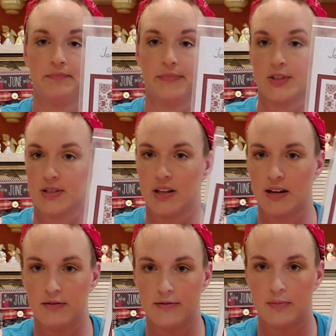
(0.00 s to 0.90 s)
There's a lot
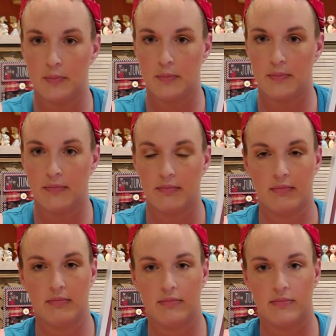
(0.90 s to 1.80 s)
of
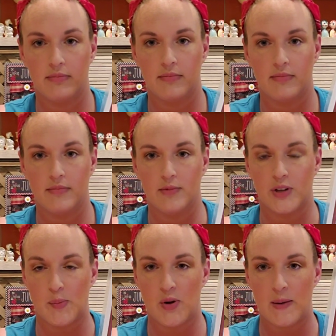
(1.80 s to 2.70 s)

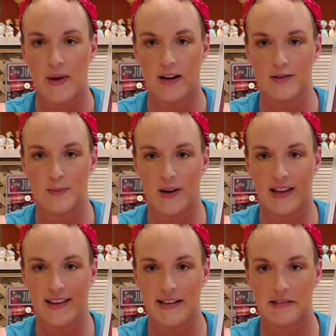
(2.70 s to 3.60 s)
really pretty patterns, but I
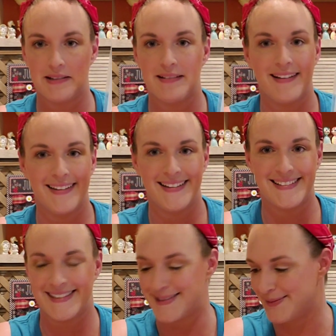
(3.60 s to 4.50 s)
liked
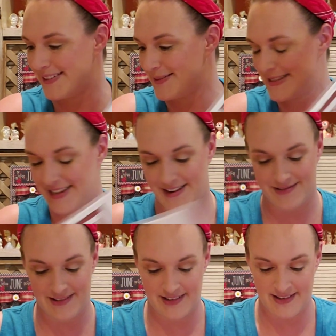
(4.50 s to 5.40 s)
this one. It was cute.